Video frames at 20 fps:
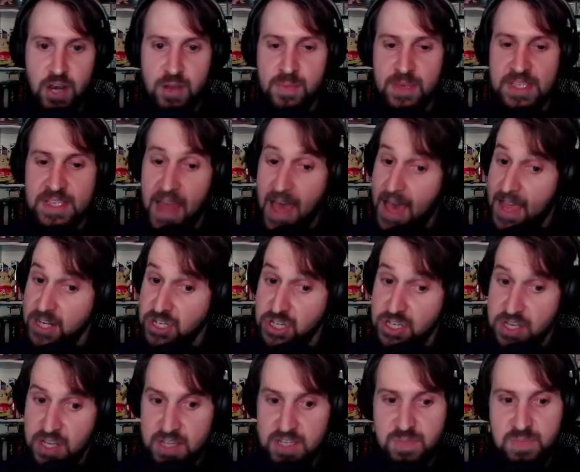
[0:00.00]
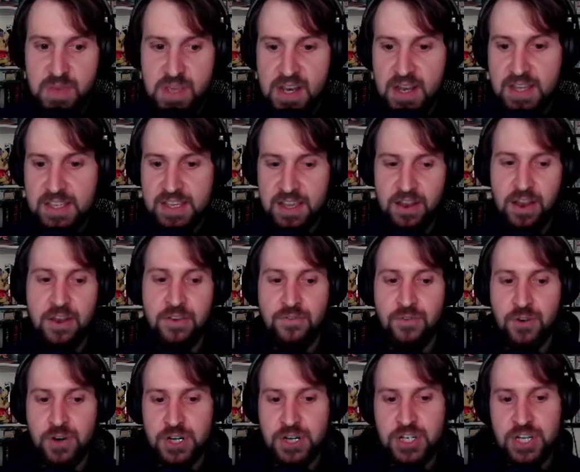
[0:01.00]
Mist actually does beat us,
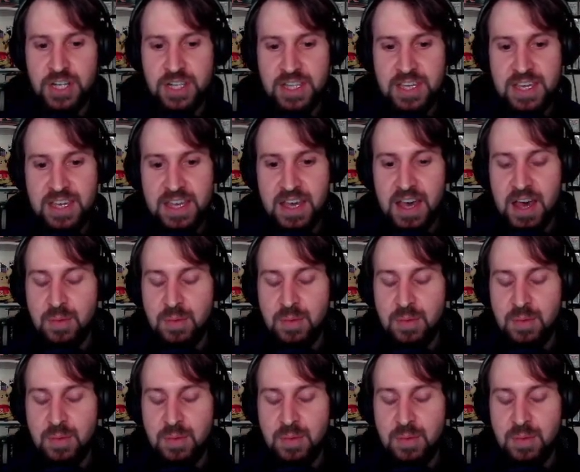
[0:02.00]
unfortunately.